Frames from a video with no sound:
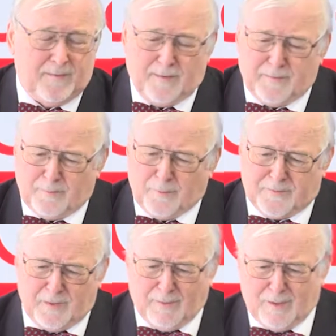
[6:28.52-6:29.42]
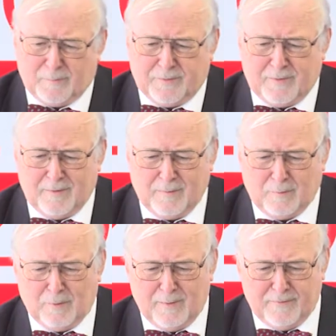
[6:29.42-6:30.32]
This was developed
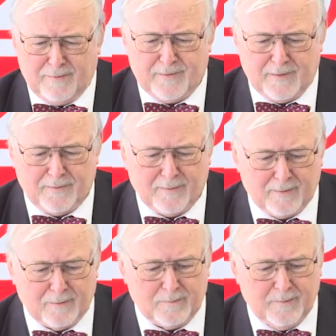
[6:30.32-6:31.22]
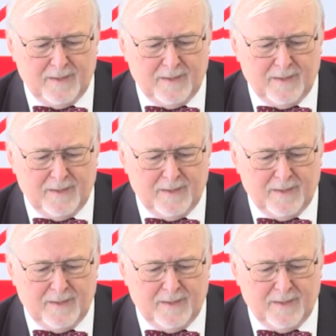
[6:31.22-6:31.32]
probably 50 years ago.